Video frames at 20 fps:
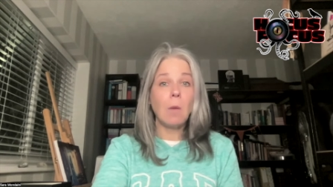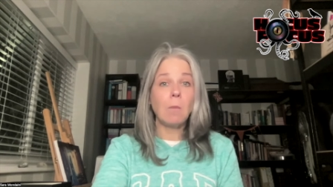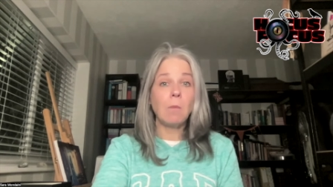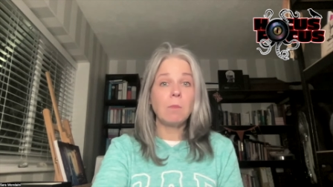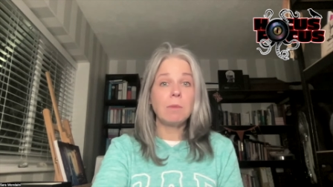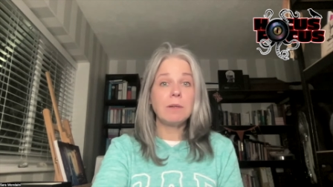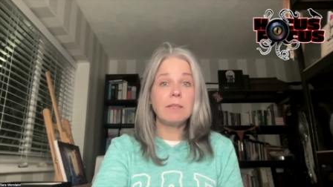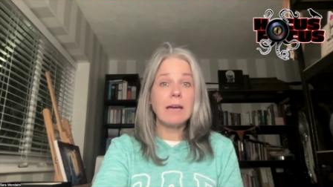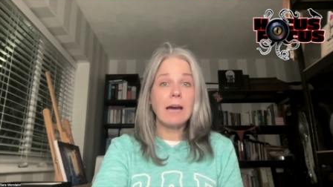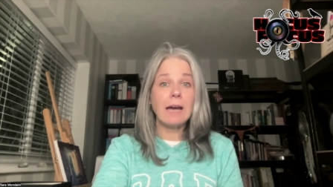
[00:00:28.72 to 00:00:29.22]
And
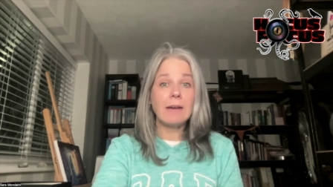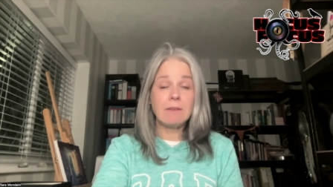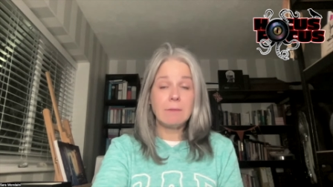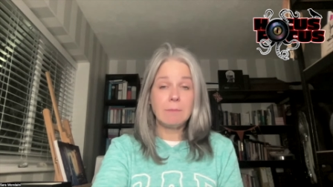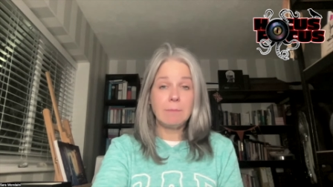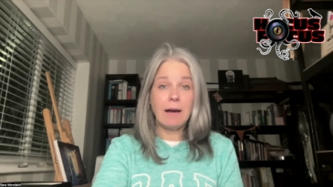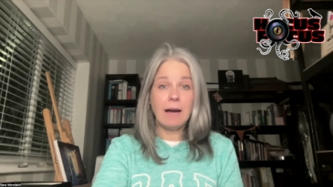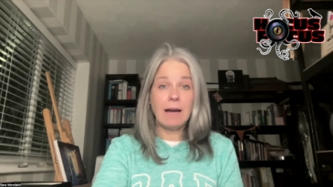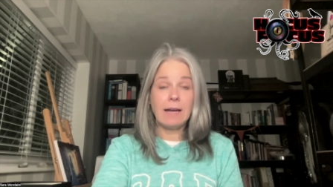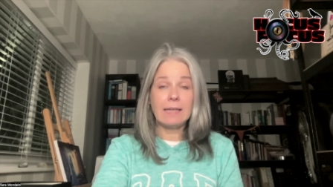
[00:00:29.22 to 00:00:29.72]
we'll be
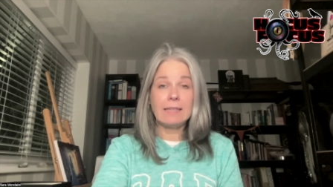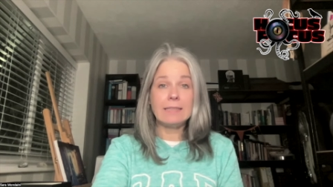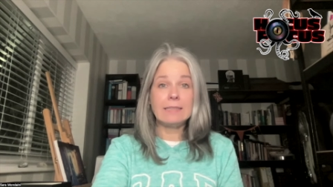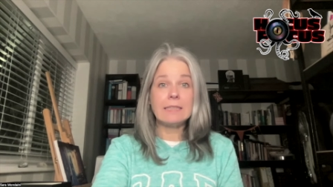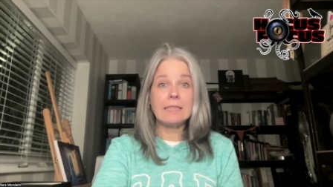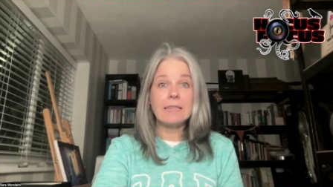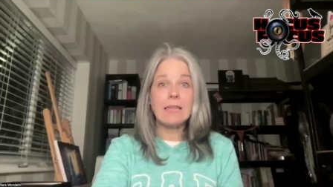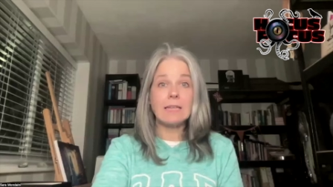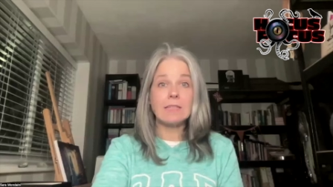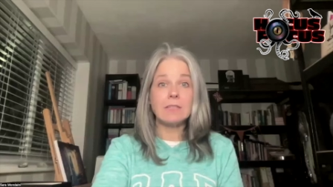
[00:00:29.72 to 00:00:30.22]
diving back
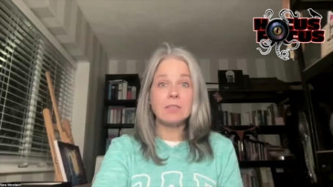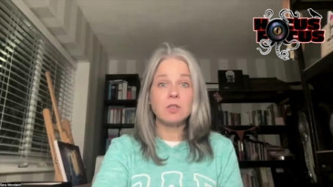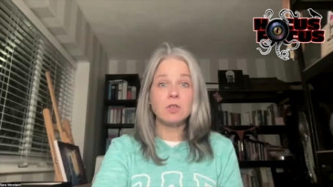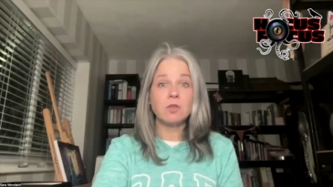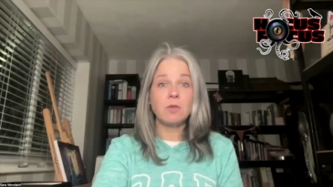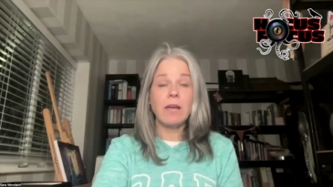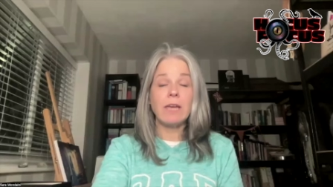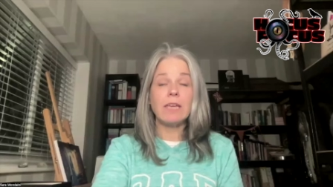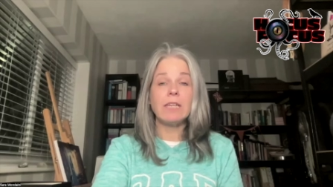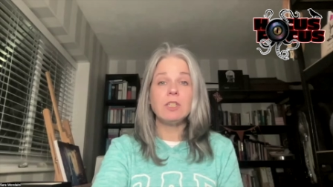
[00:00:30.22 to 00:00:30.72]
into that
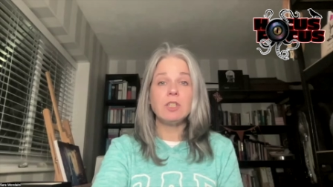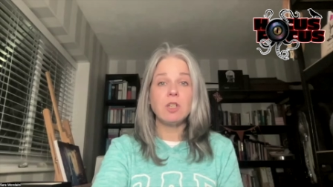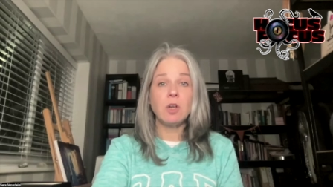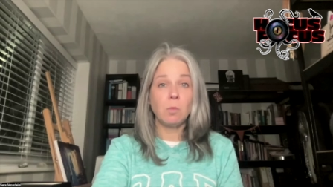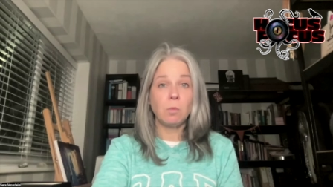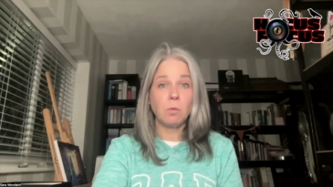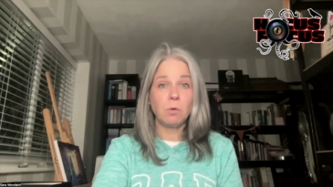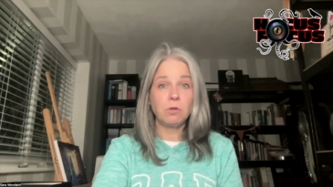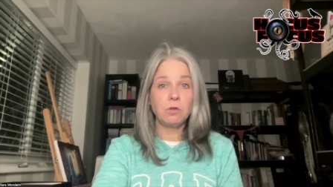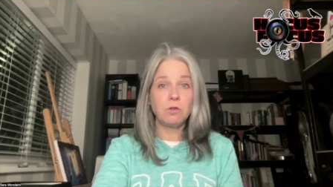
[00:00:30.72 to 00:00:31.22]
strange
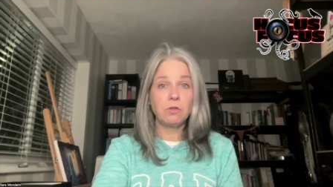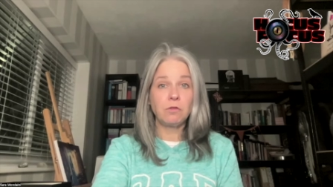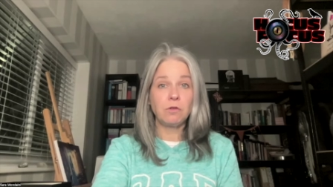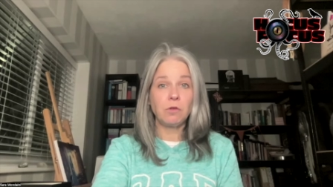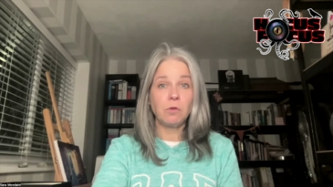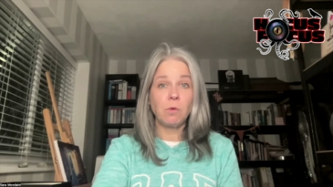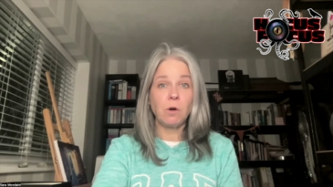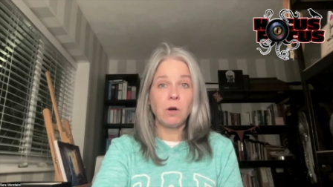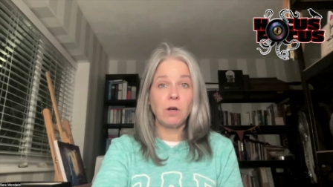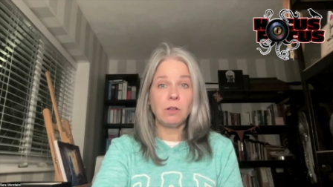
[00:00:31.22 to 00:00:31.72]
and
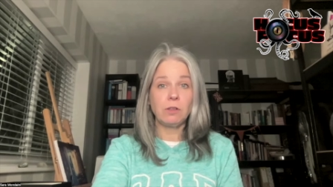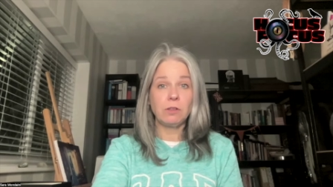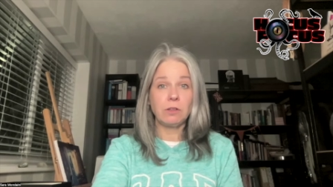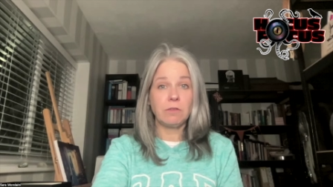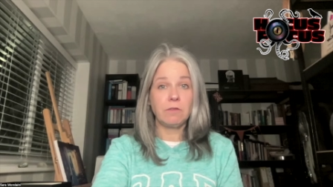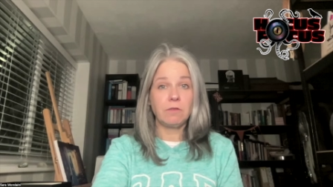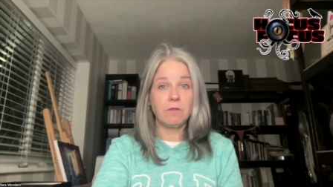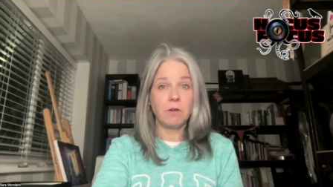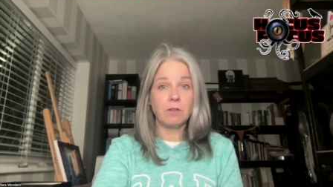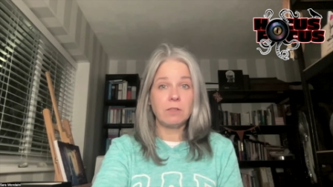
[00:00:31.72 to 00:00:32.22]
wonderful world
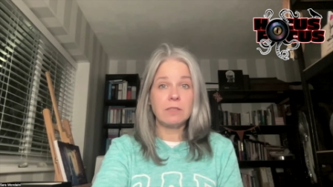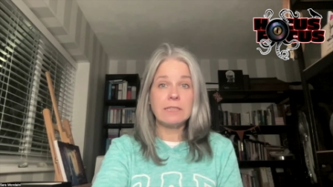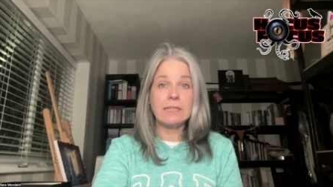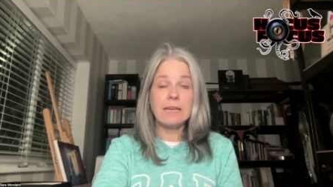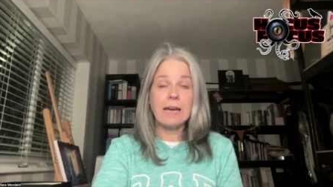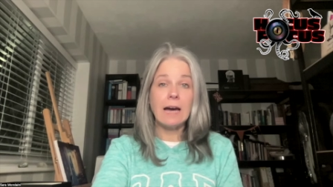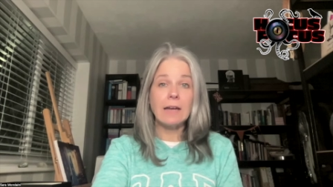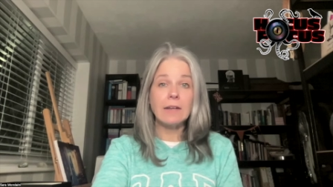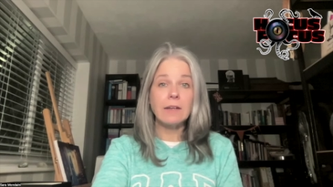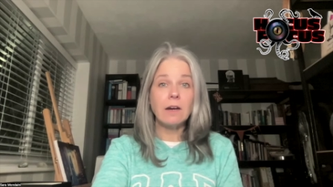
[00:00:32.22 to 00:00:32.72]
of
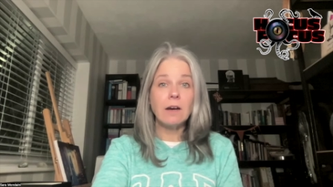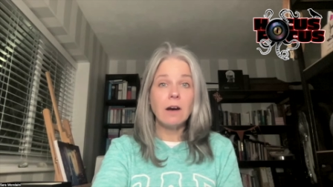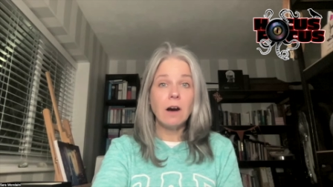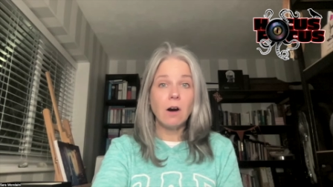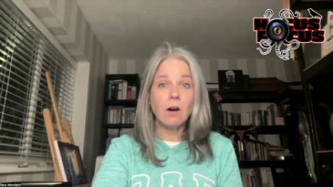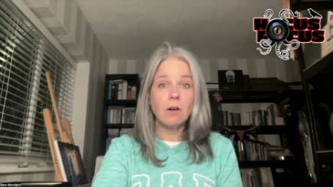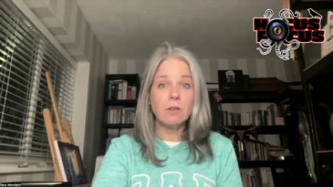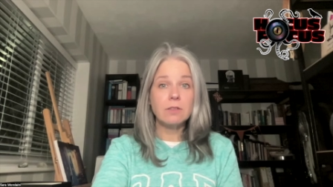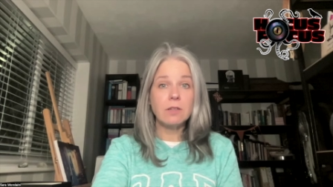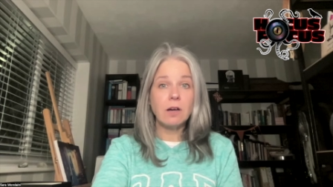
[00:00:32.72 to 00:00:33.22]
Forteana,
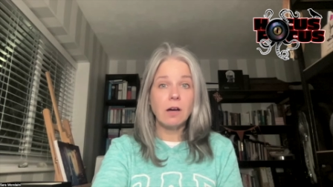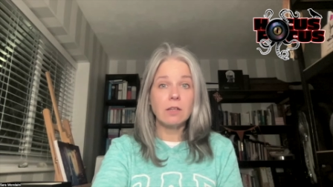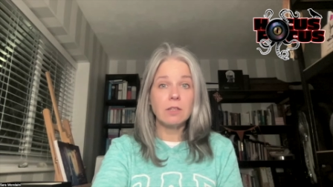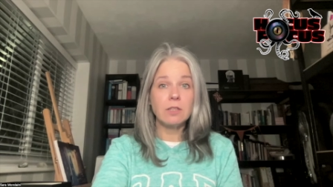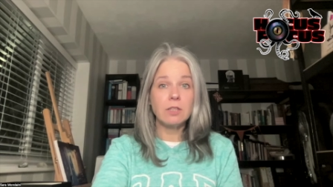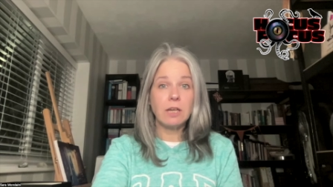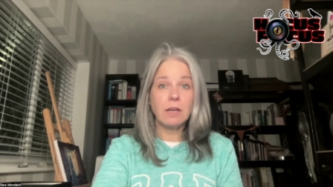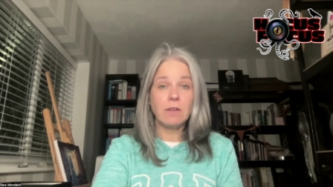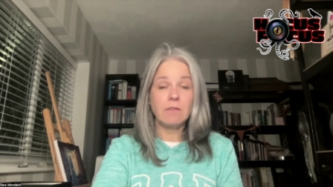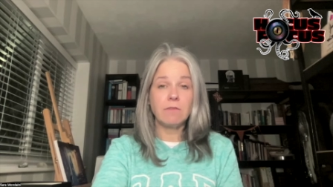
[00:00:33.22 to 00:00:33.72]

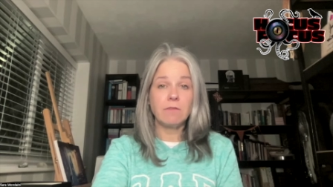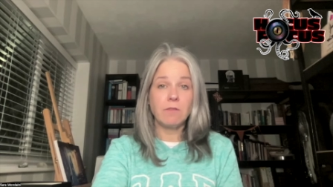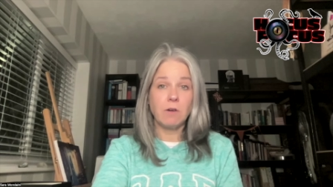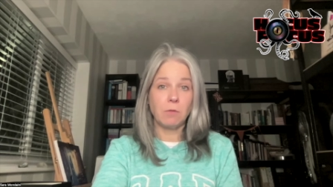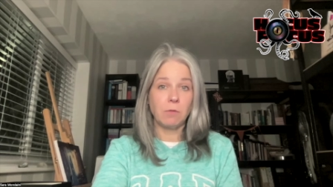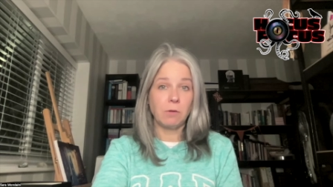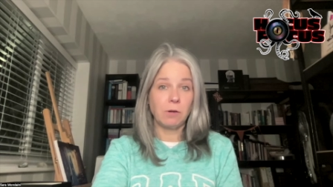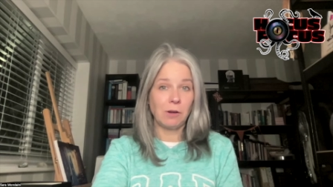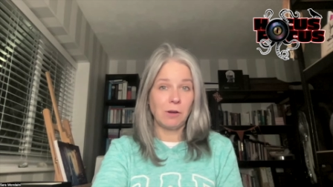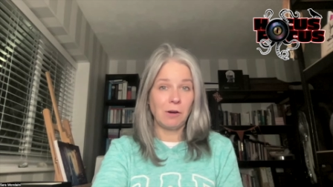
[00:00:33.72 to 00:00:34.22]
ontology, and
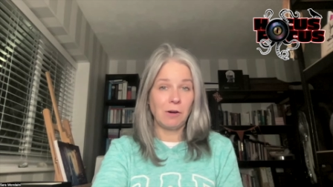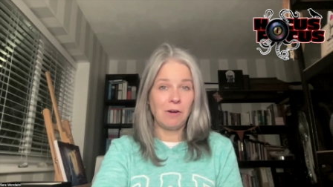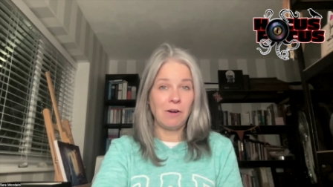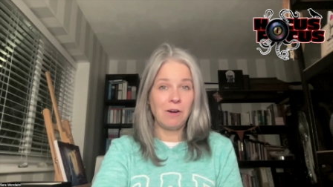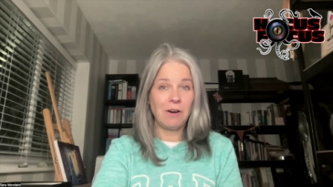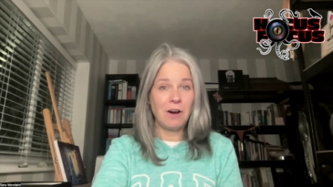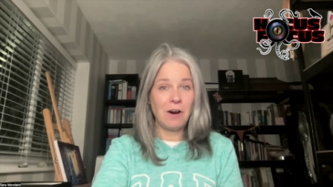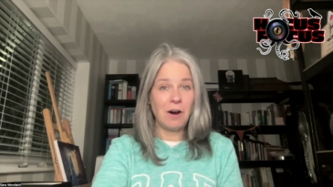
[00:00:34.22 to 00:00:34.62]
folklore,